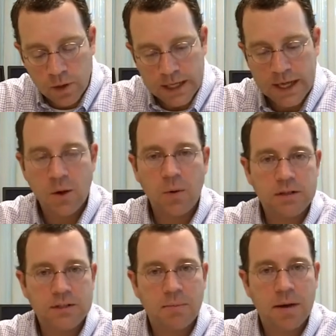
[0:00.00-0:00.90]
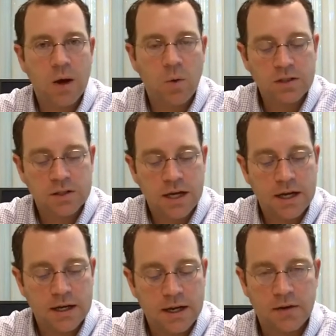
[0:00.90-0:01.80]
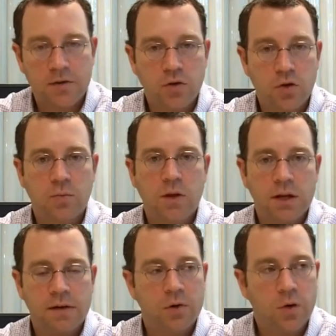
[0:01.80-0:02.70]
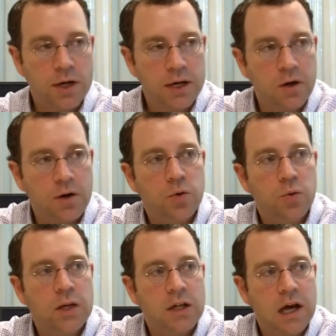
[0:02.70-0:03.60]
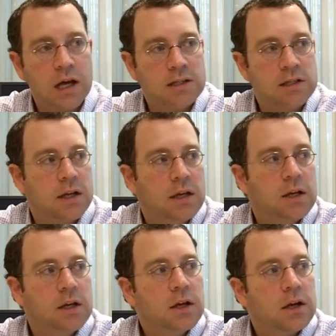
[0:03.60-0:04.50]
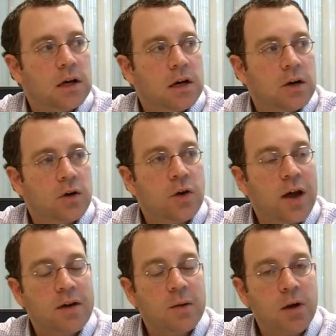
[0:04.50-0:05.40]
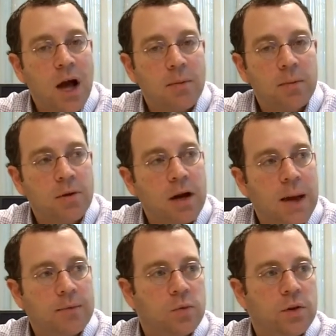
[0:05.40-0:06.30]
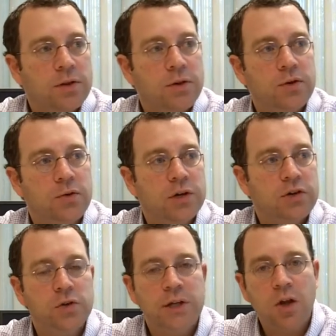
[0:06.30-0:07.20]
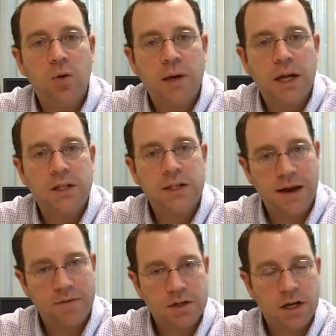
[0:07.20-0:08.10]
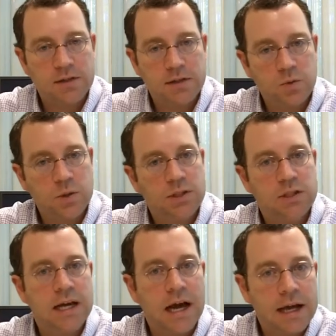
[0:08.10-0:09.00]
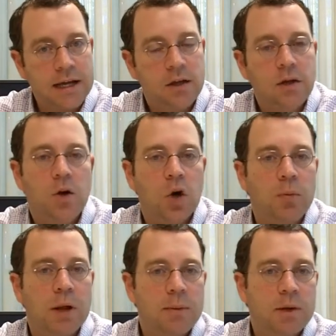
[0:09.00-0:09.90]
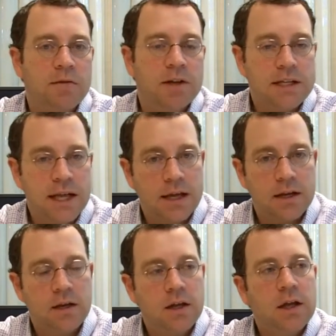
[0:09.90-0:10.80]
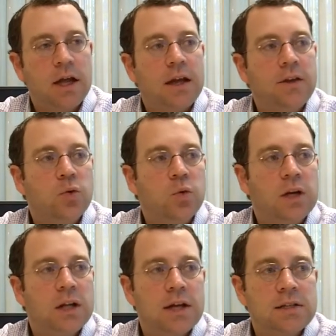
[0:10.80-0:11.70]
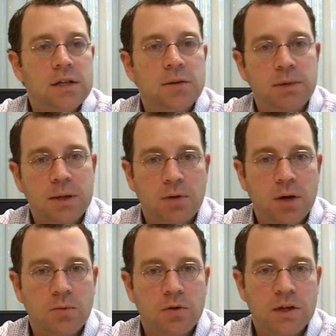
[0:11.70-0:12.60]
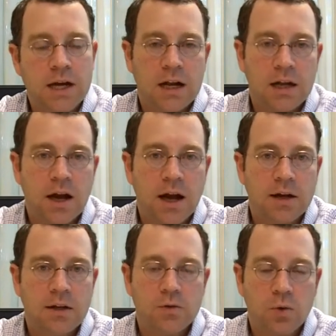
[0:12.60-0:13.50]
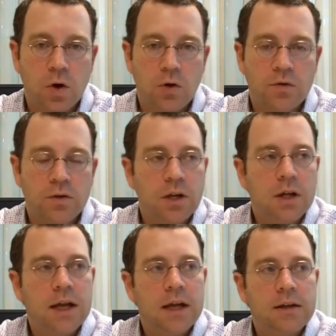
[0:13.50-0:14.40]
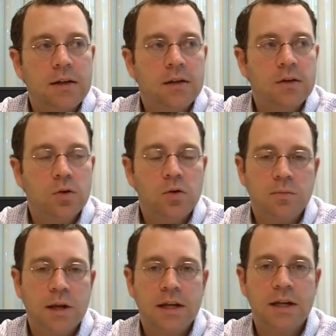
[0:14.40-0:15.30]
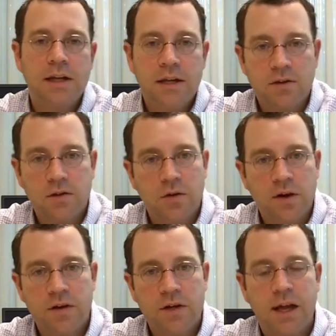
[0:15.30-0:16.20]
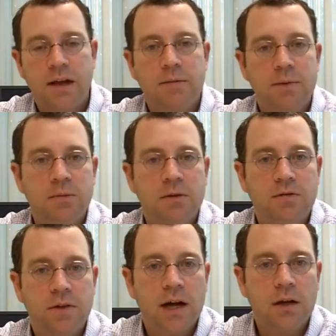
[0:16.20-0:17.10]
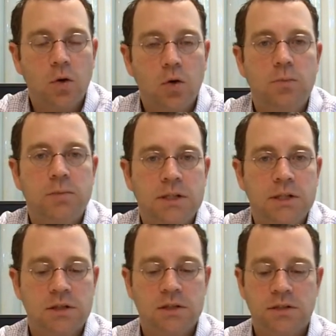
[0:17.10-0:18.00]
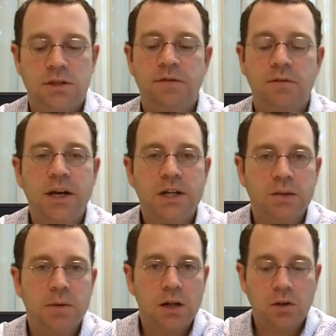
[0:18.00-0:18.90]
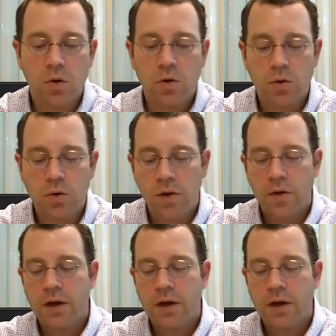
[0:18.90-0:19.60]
Again, I want to step back 1 second and assume that if you're here you realize that or you're having a problem perhaps with your traditional yellow page advertising, which is dying or maybe even dead, and you realize that people are moving online in droves and Google's making it easier every day for people to find local businesses and information about local